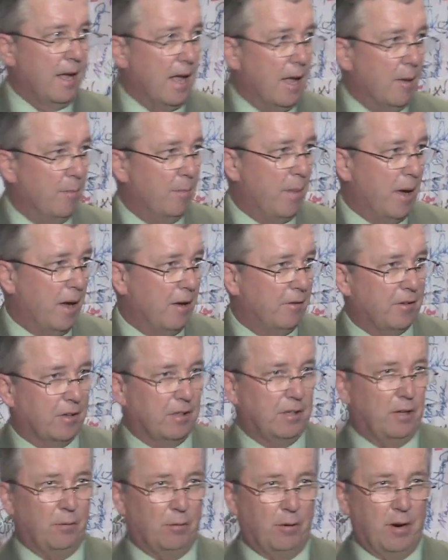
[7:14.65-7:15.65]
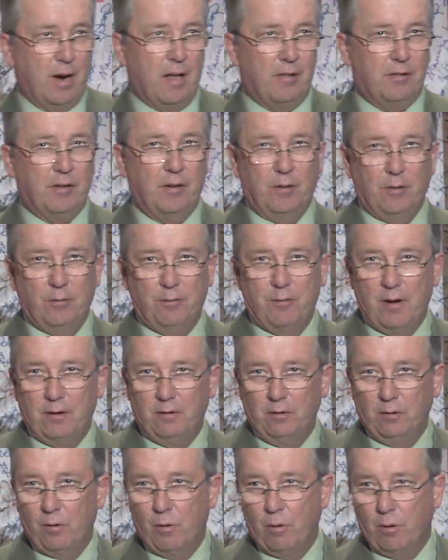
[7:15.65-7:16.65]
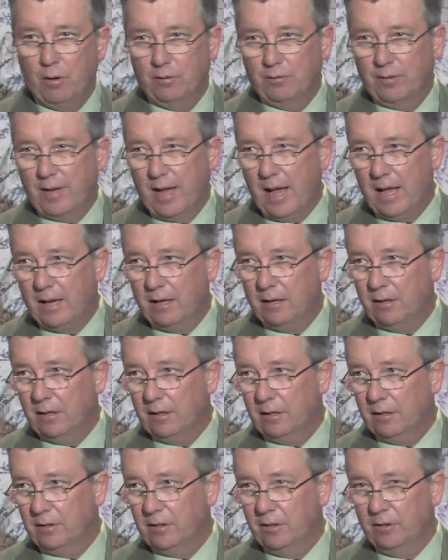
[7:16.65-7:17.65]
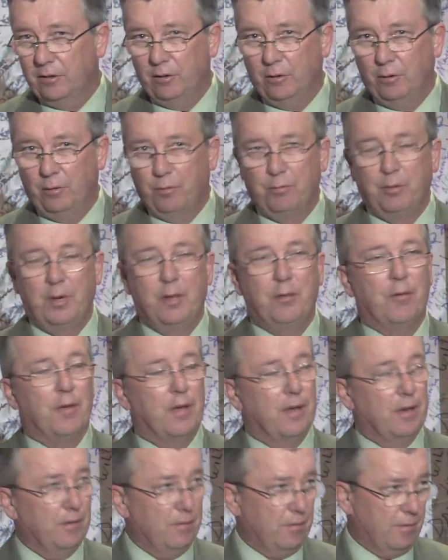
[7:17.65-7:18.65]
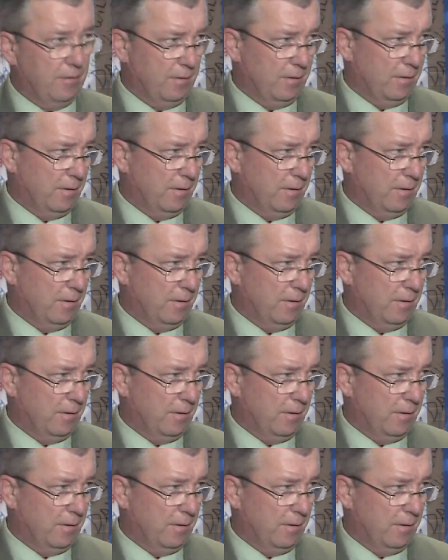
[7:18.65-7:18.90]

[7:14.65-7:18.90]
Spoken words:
And basically, we're asking the Federal Court of Canada to do 3 things.